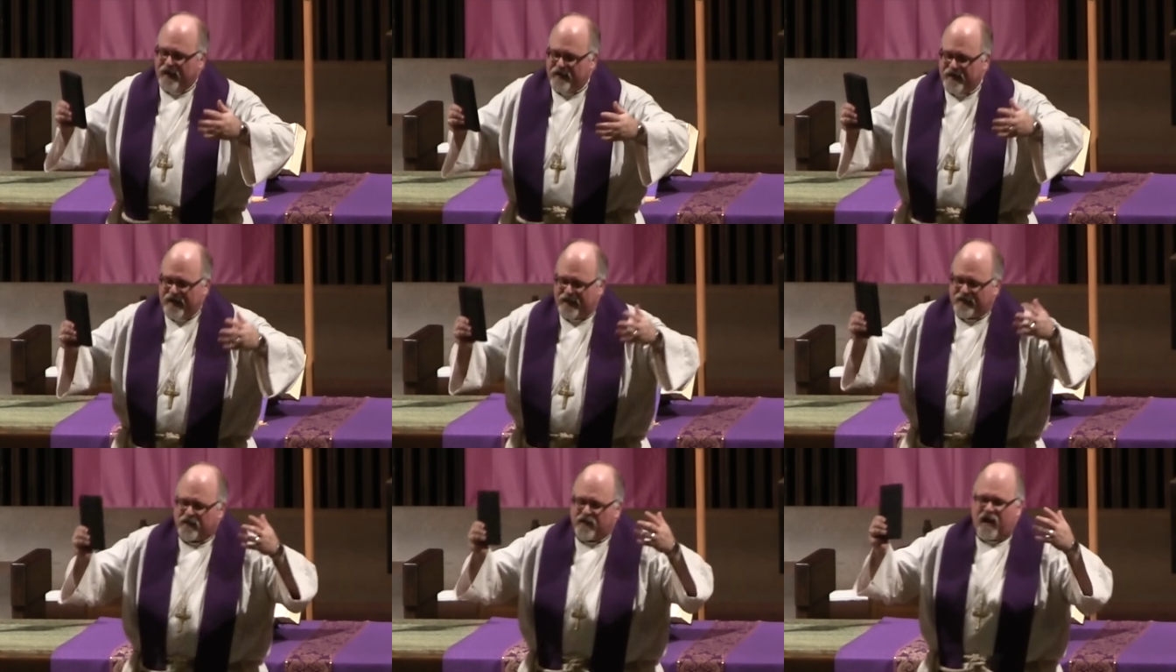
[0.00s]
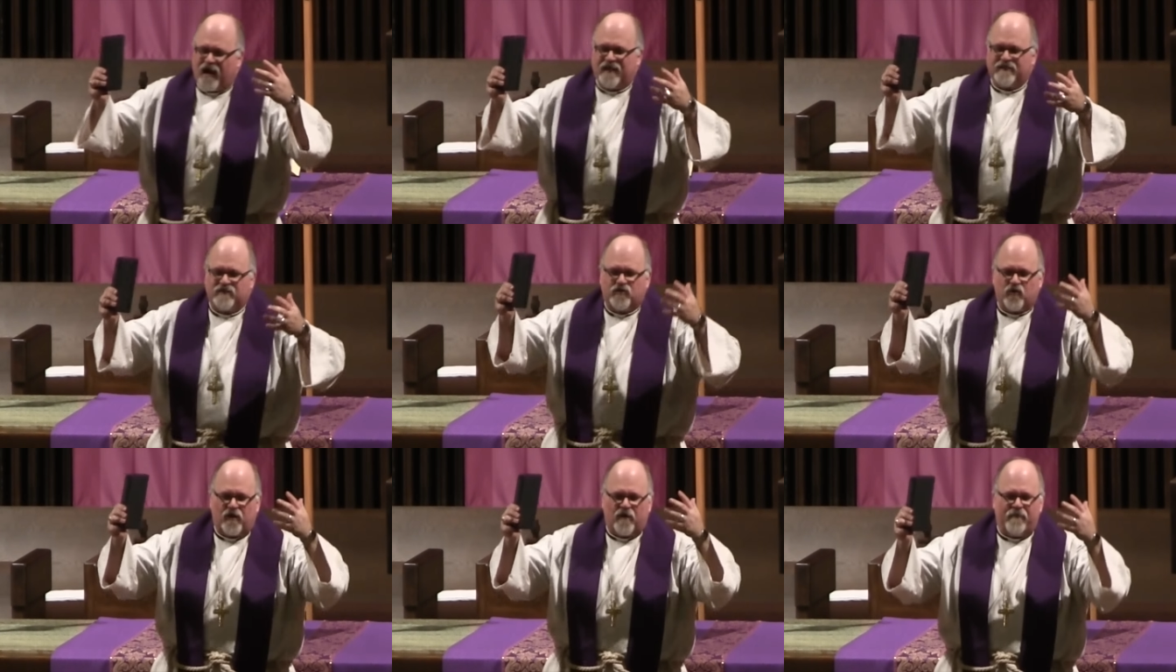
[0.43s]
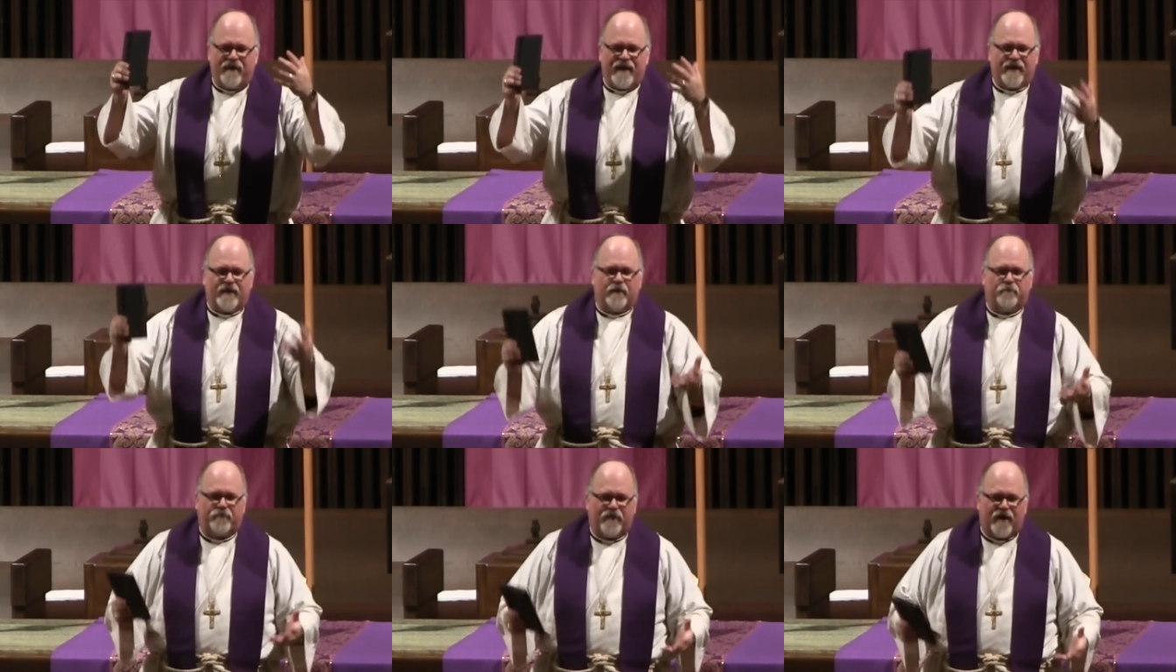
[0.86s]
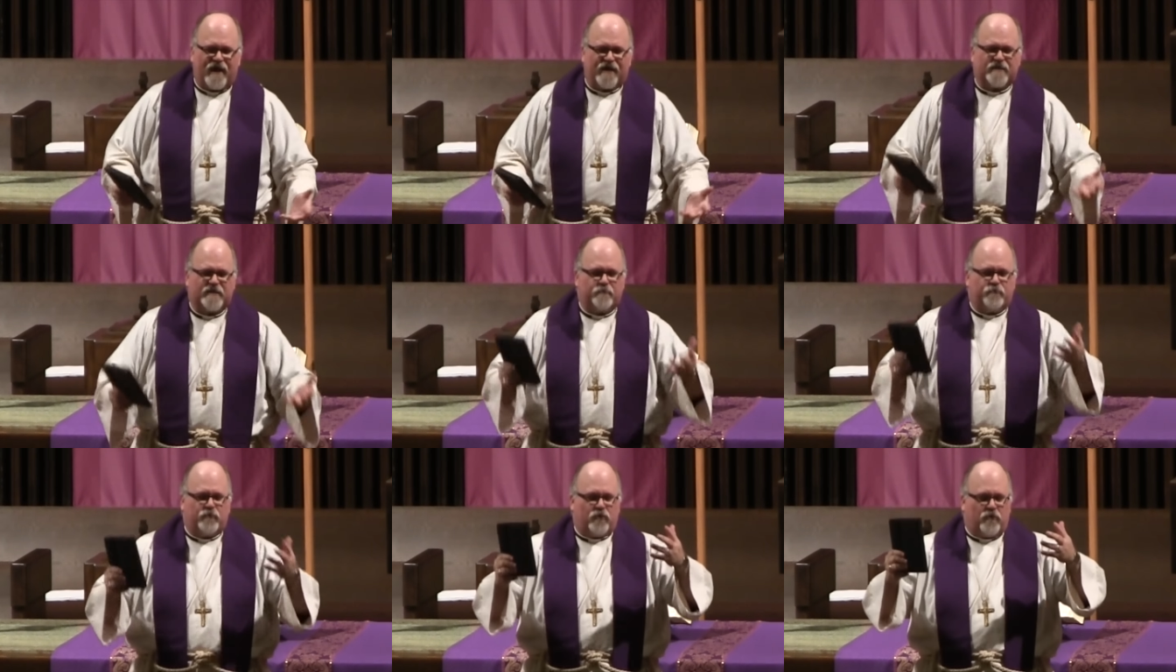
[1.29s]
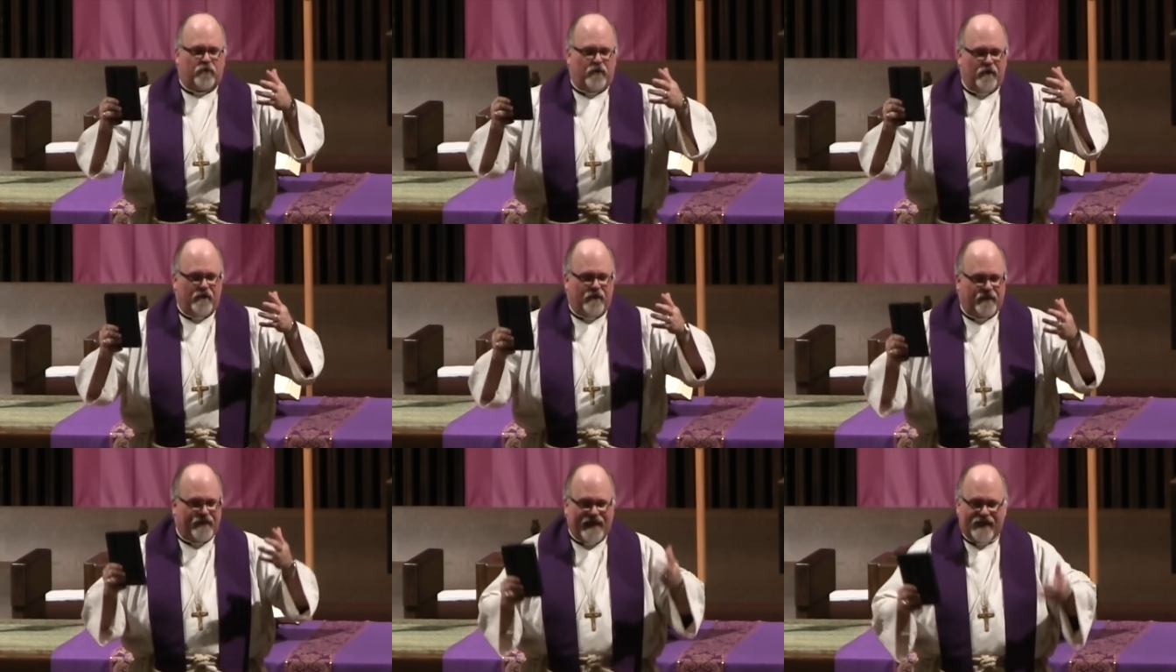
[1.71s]
and yet God's going to make it
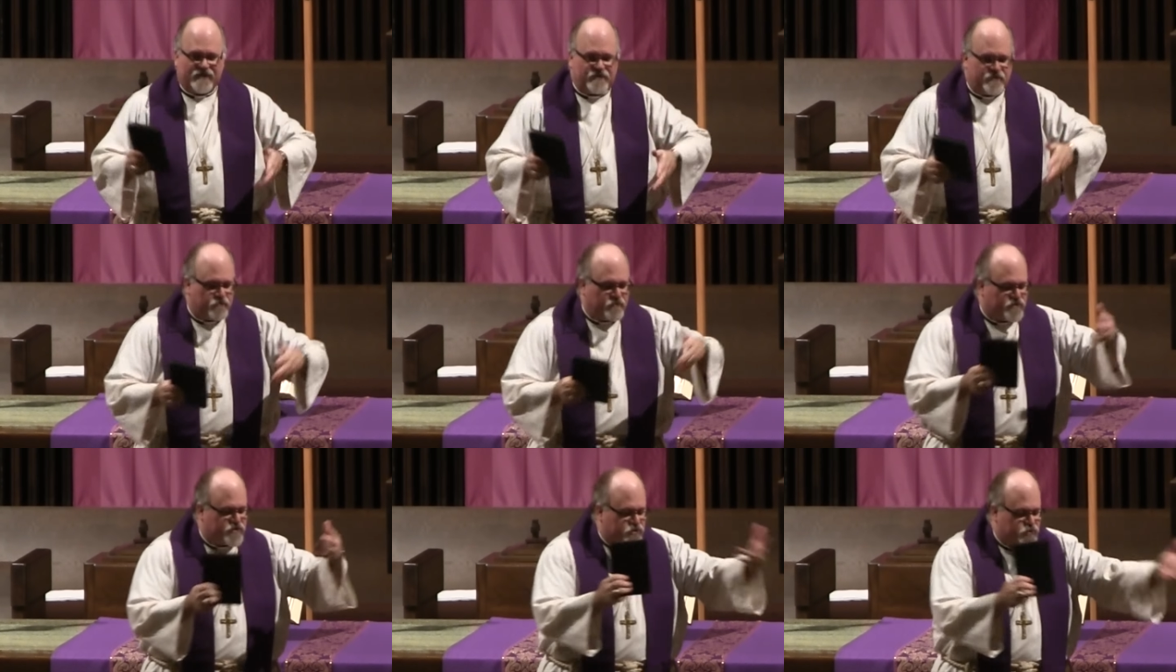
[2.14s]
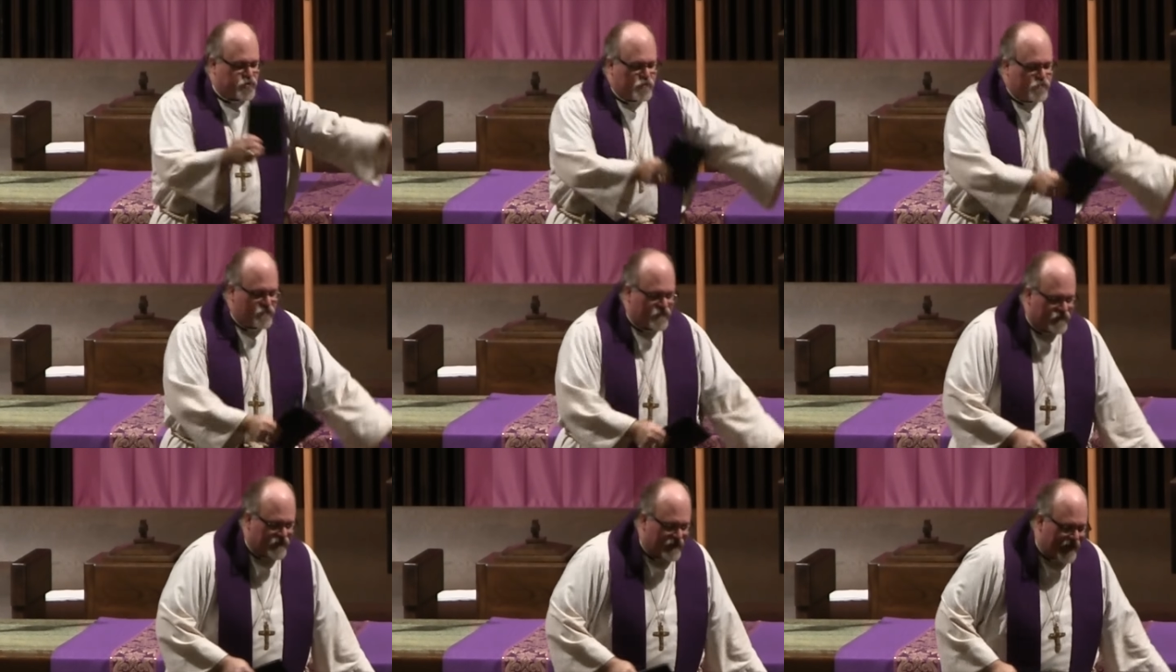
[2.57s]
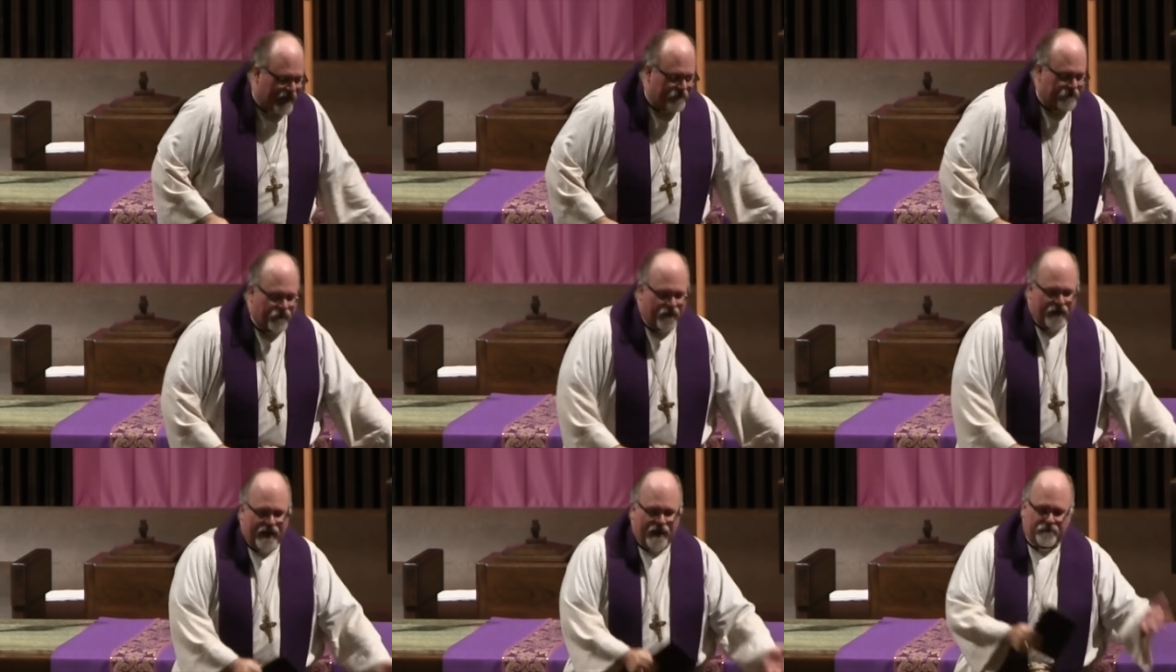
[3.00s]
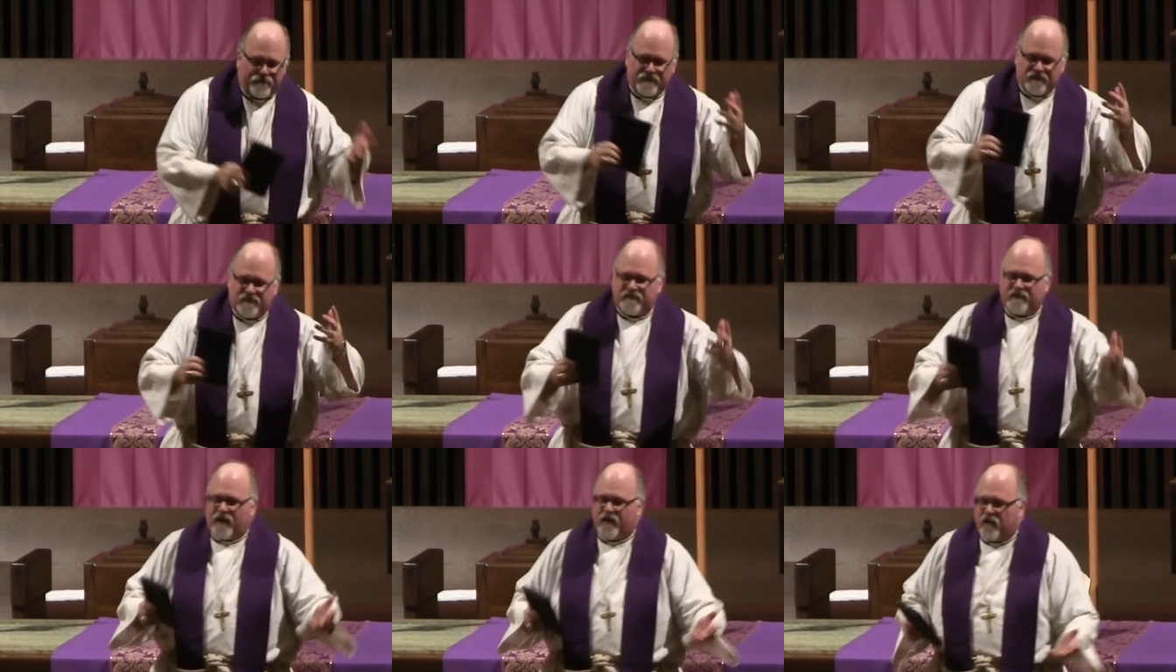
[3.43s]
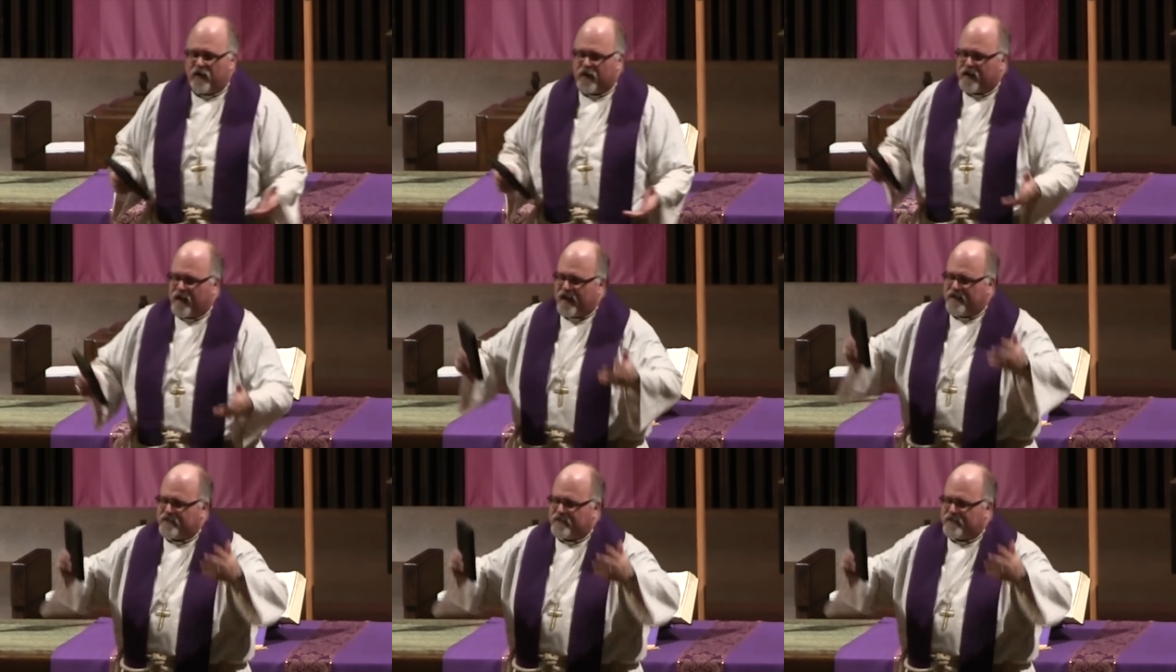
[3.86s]
possible, as it was true with Abraham and Sarah,